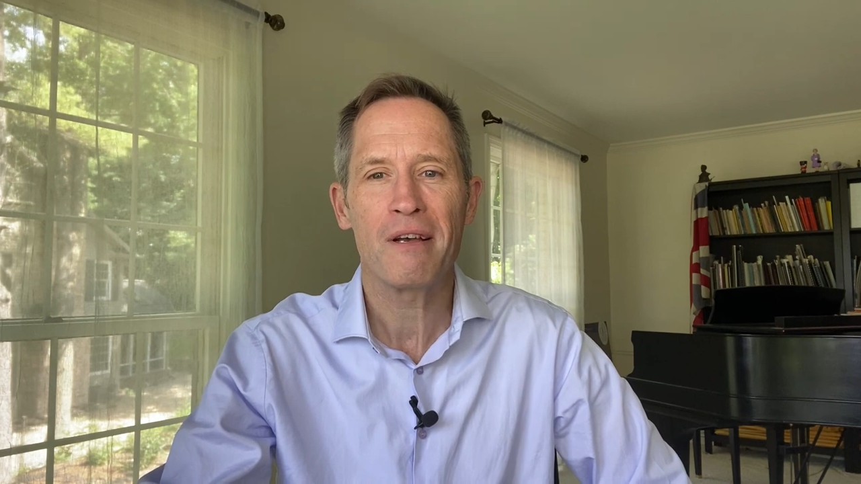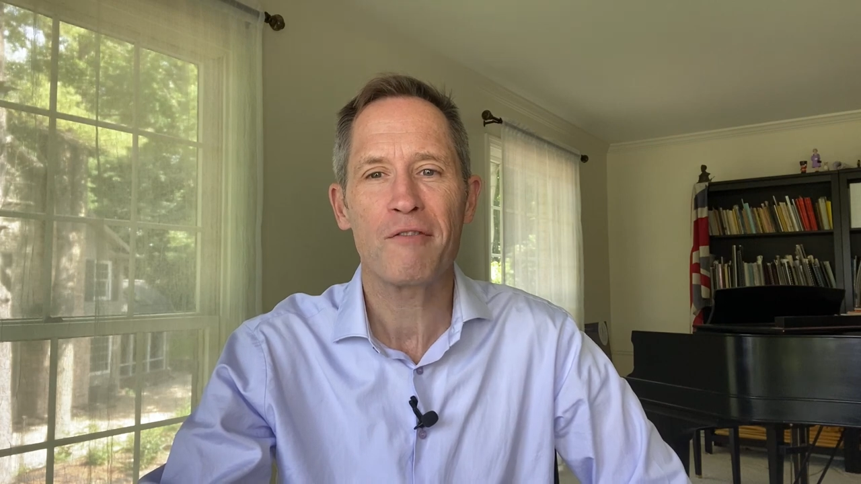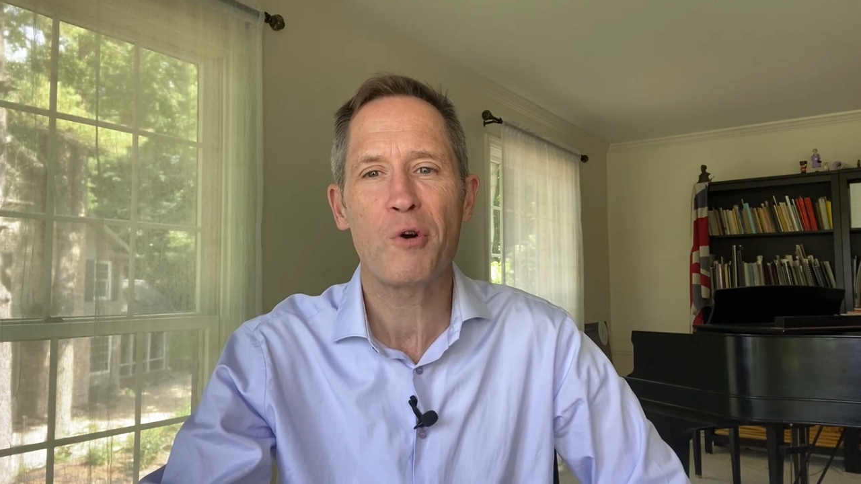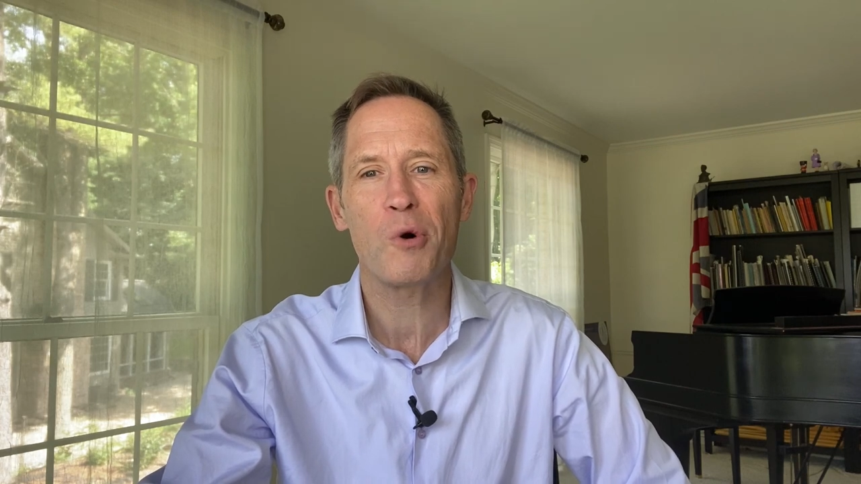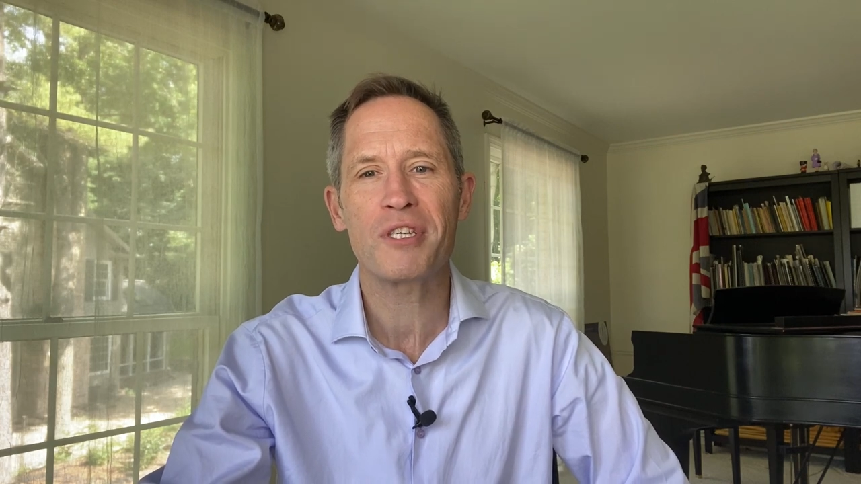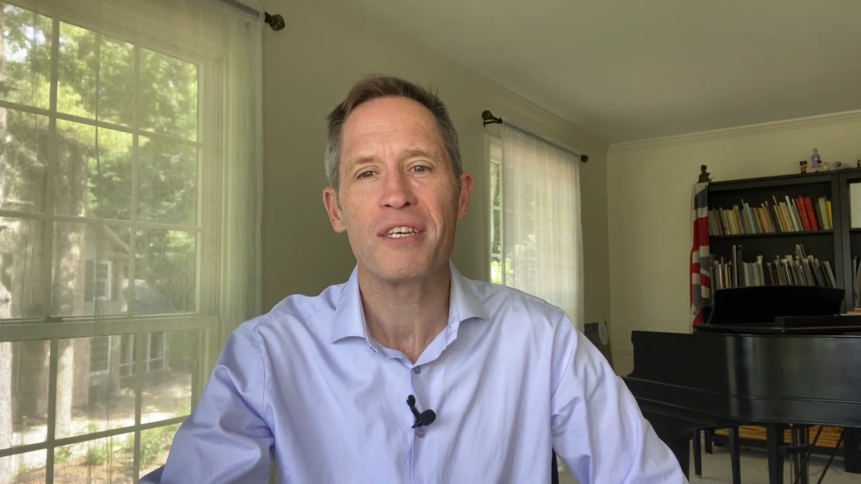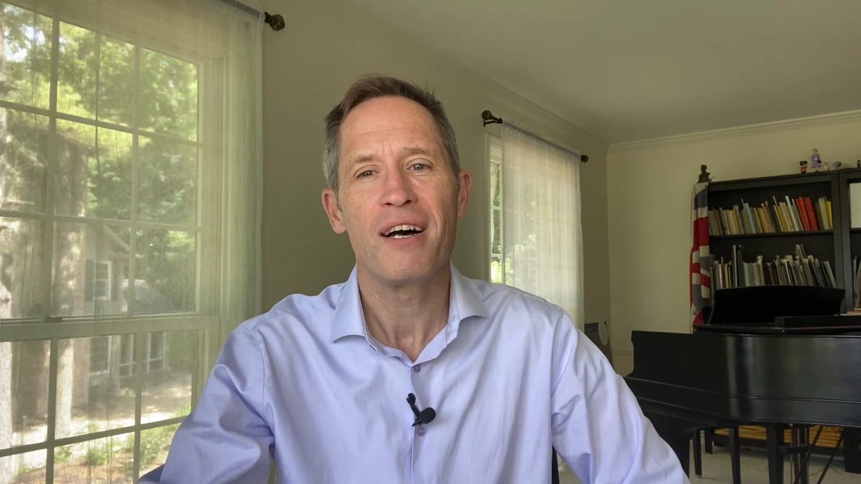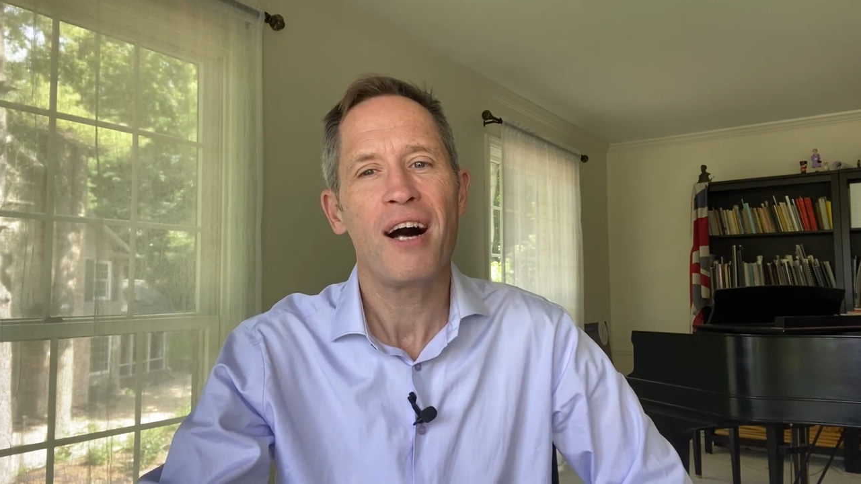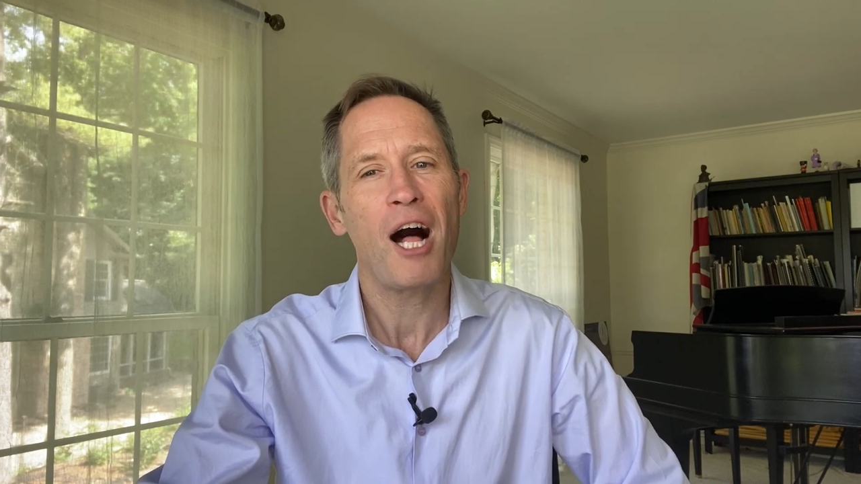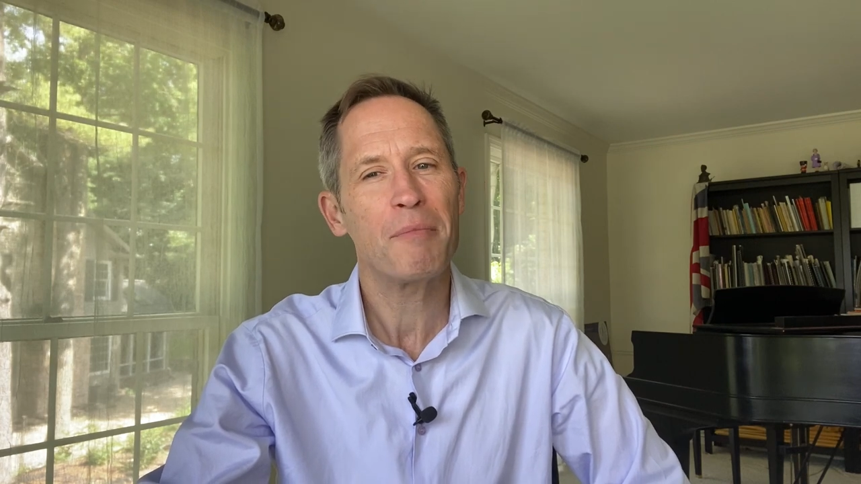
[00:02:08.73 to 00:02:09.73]
Of course,
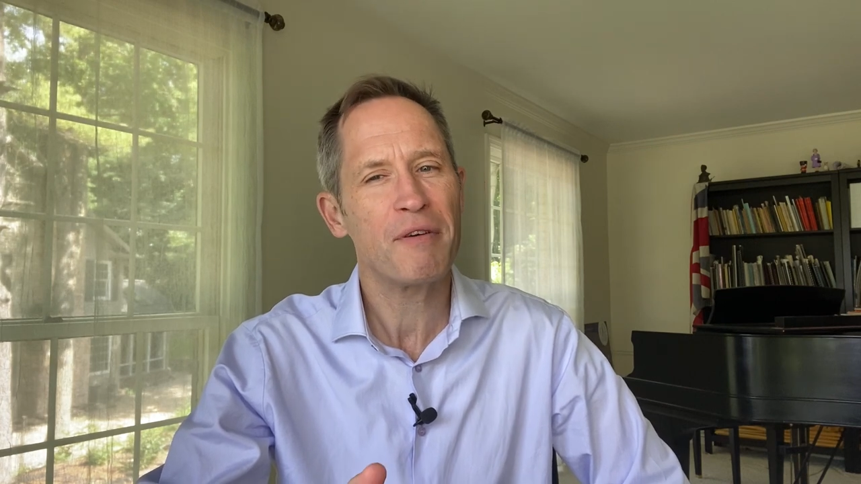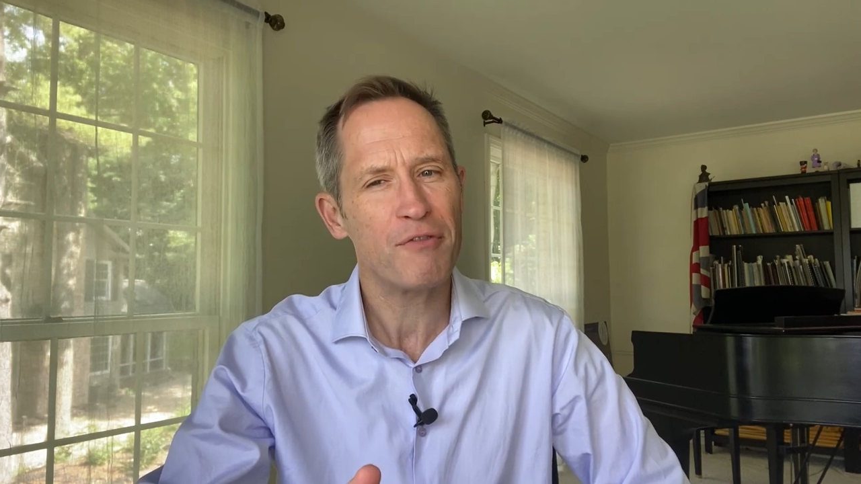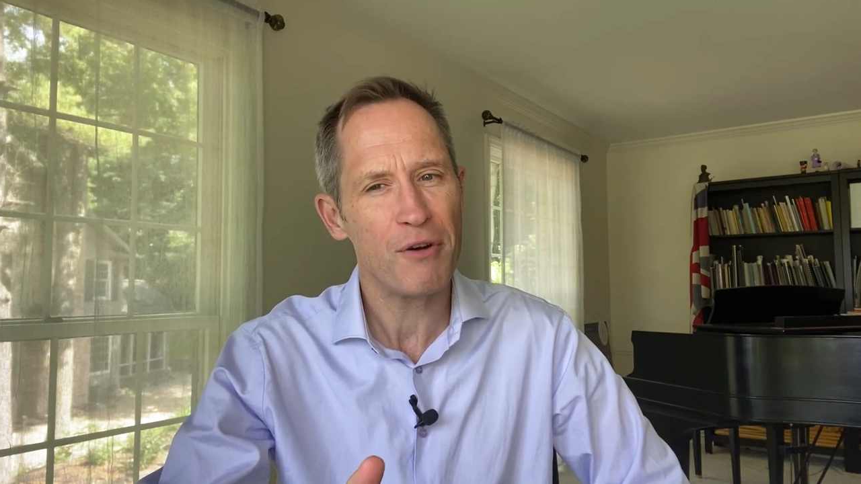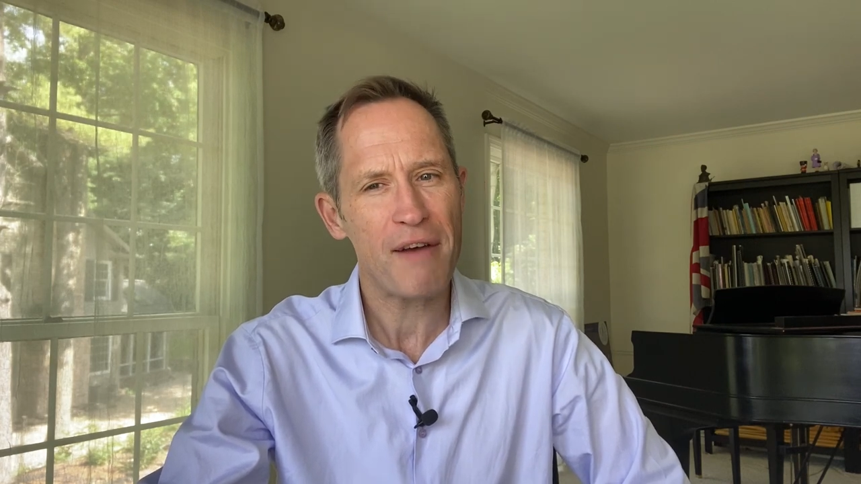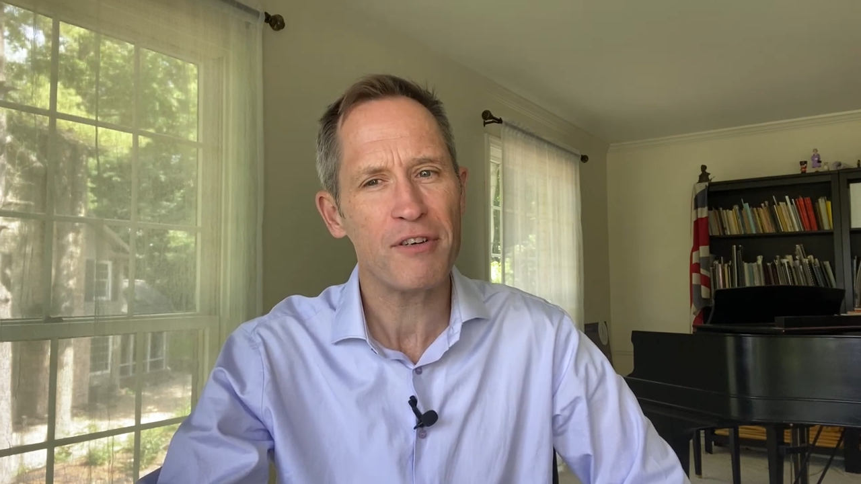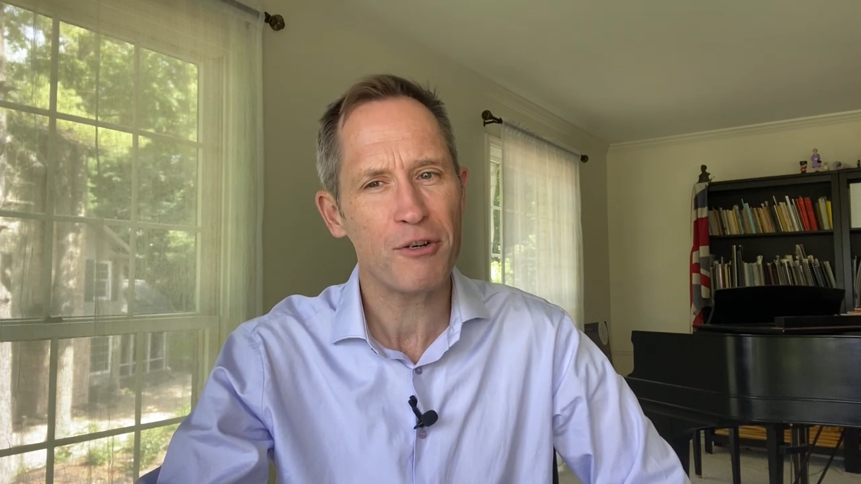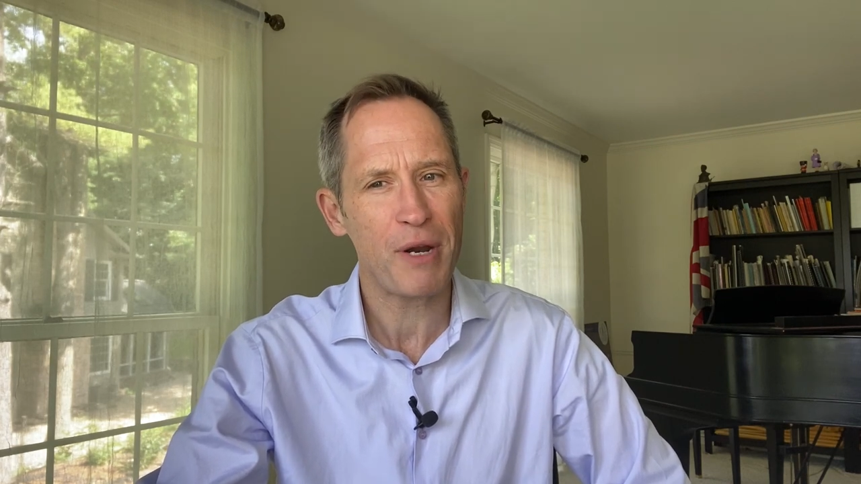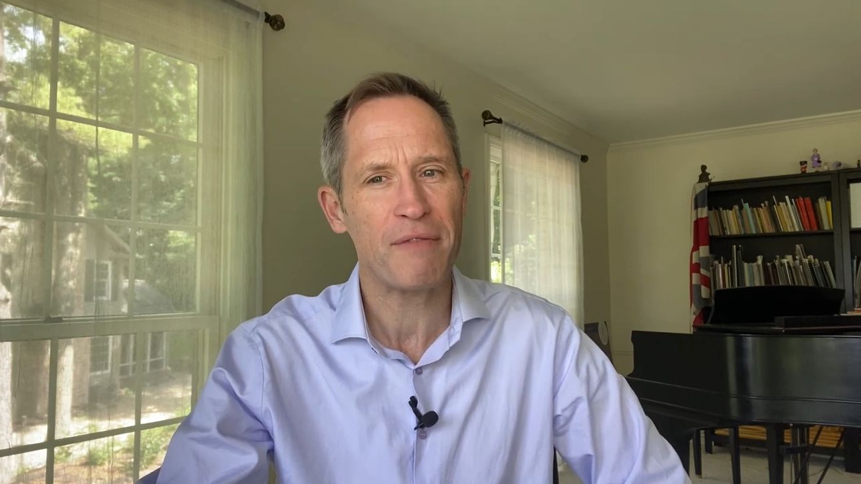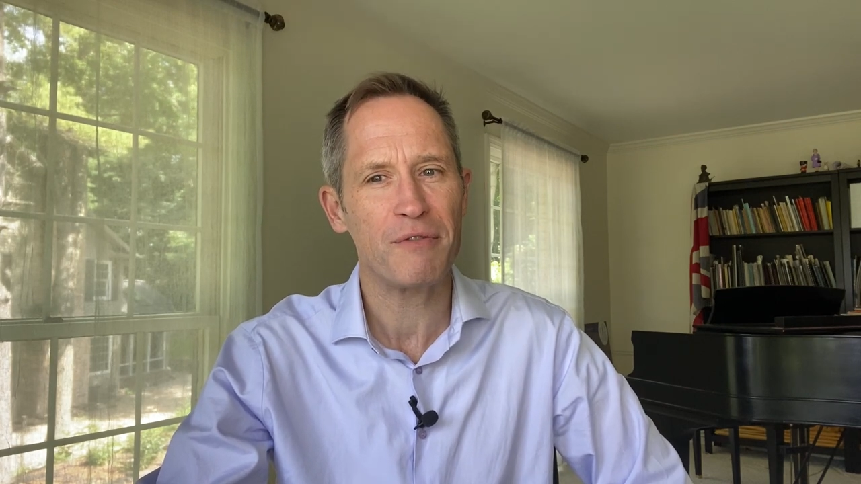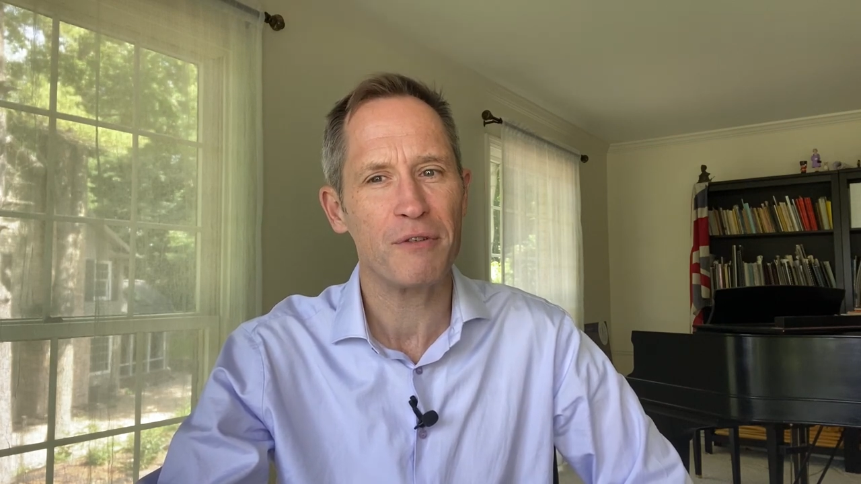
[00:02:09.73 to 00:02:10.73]
I'll be forever
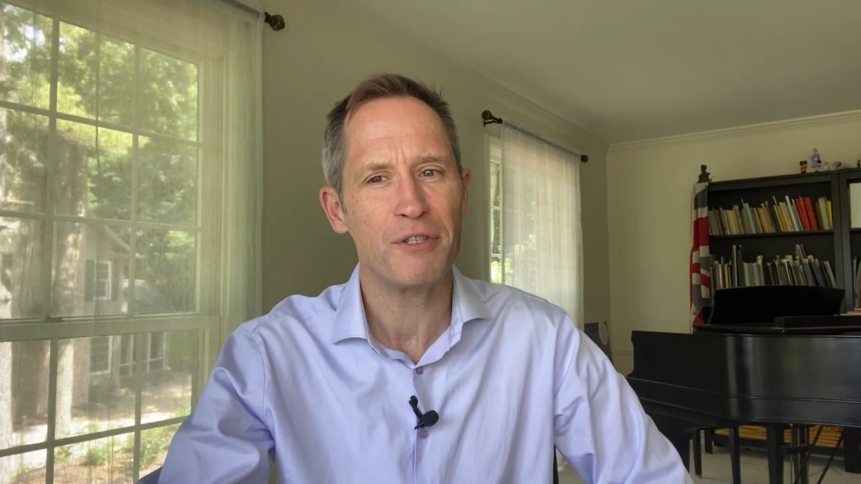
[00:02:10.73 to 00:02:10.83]
grateful